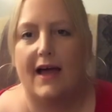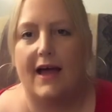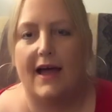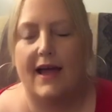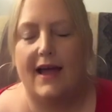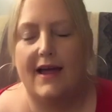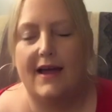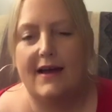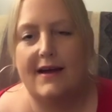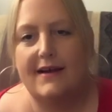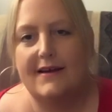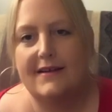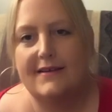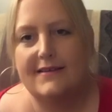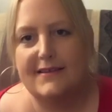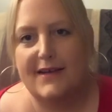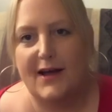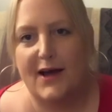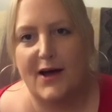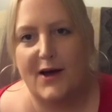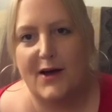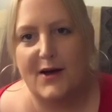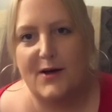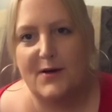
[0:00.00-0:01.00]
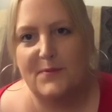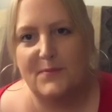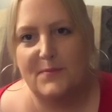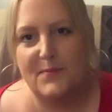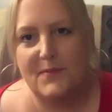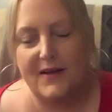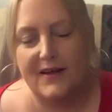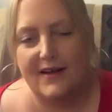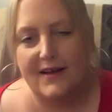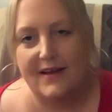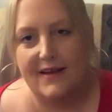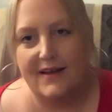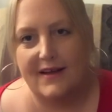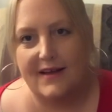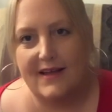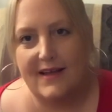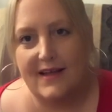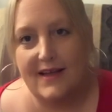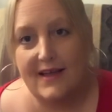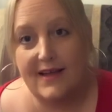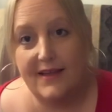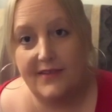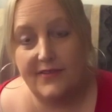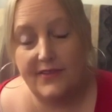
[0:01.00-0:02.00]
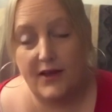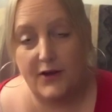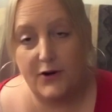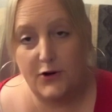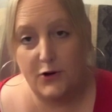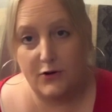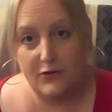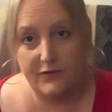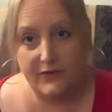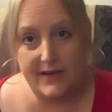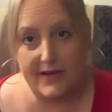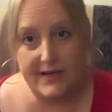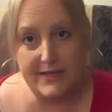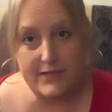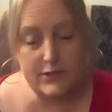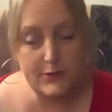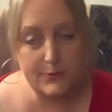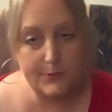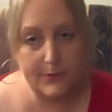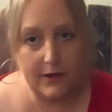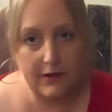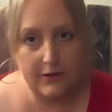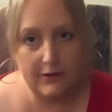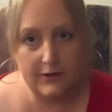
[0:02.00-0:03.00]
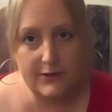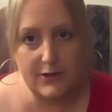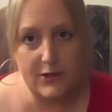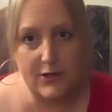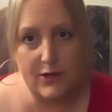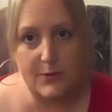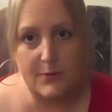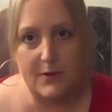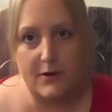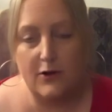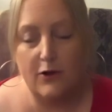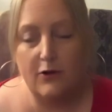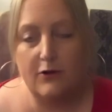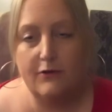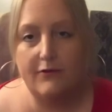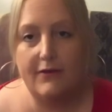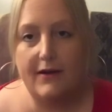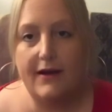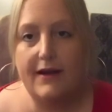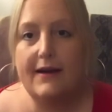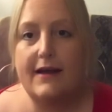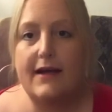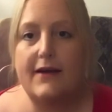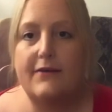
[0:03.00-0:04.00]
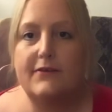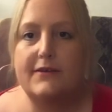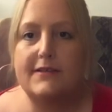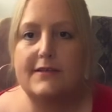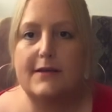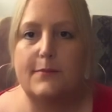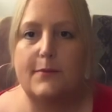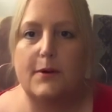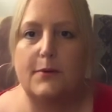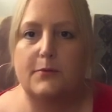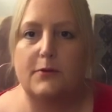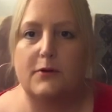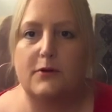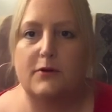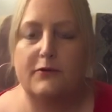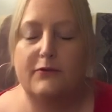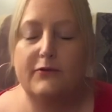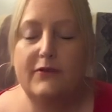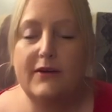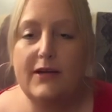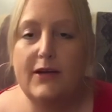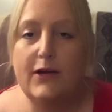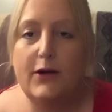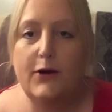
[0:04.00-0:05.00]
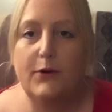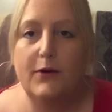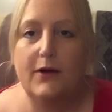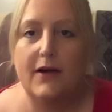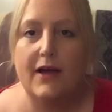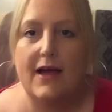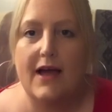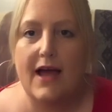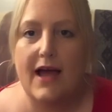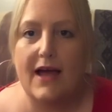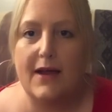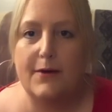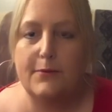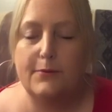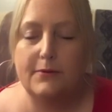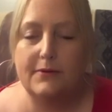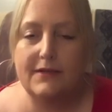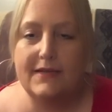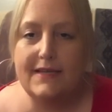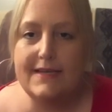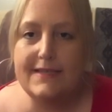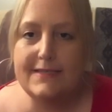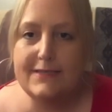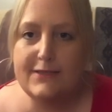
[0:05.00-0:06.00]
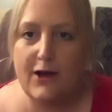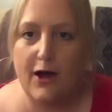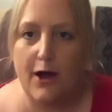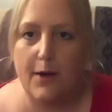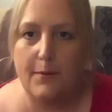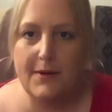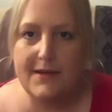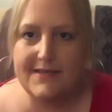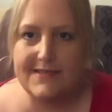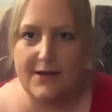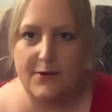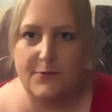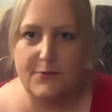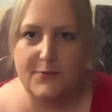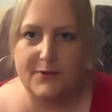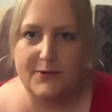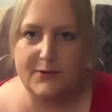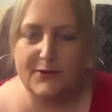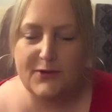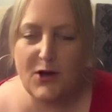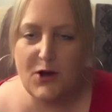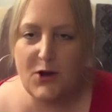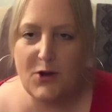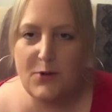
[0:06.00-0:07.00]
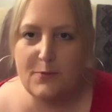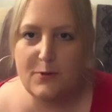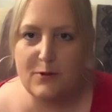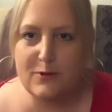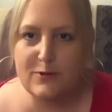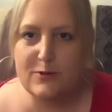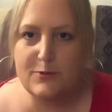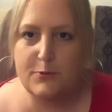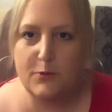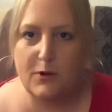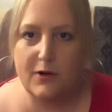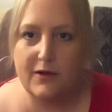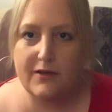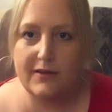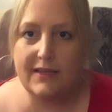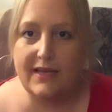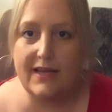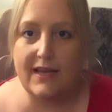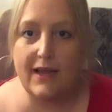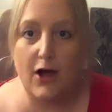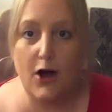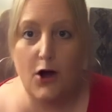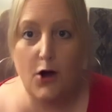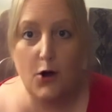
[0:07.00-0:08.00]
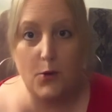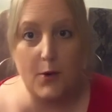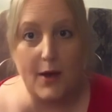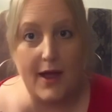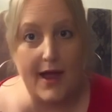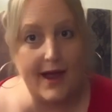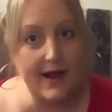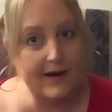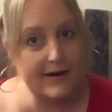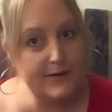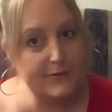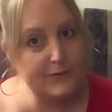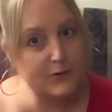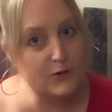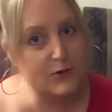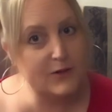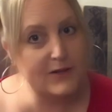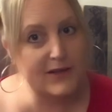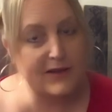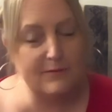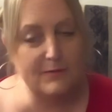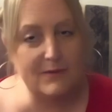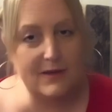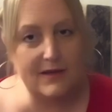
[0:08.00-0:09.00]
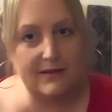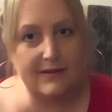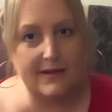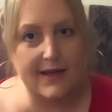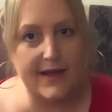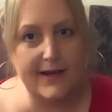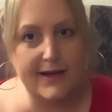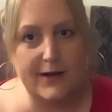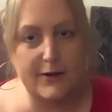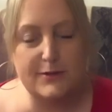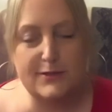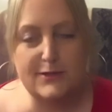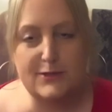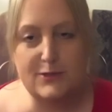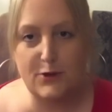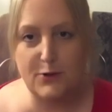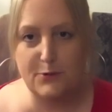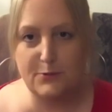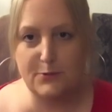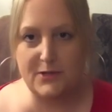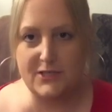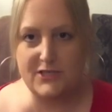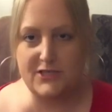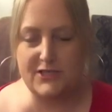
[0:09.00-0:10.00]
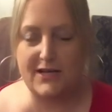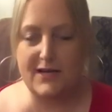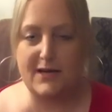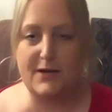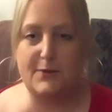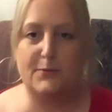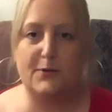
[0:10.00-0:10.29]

And um, hit that notification bell so you can be notified every time I upload a video. And please comment down below, most importantly. Oh, and if you would give me a like, I would so appreciate it.